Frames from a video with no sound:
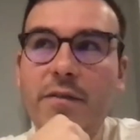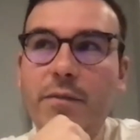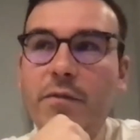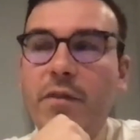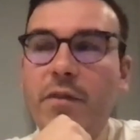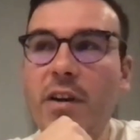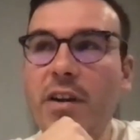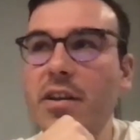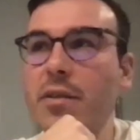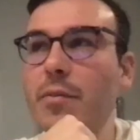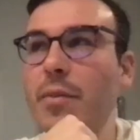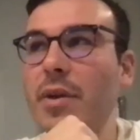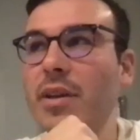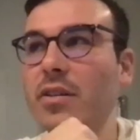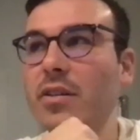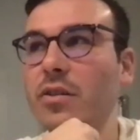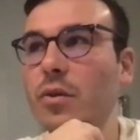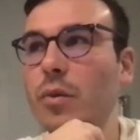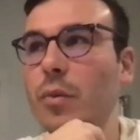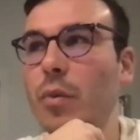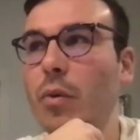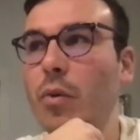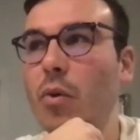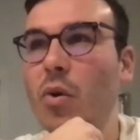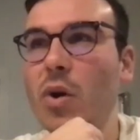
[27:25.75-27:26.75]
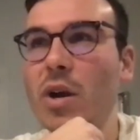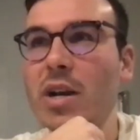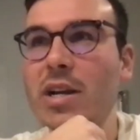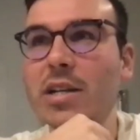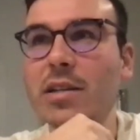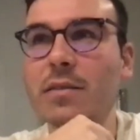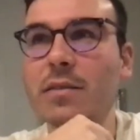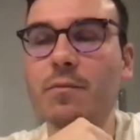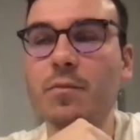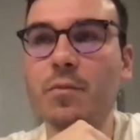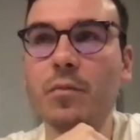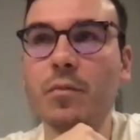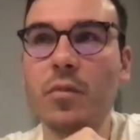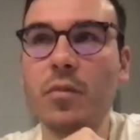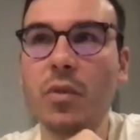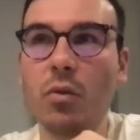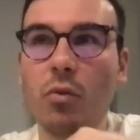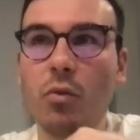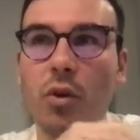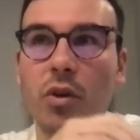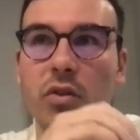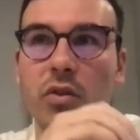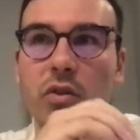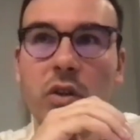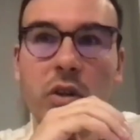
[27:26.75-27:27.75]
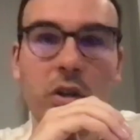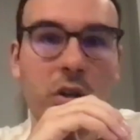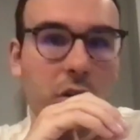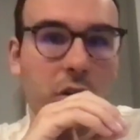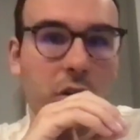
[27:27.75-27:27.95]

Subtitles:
fundamental point was,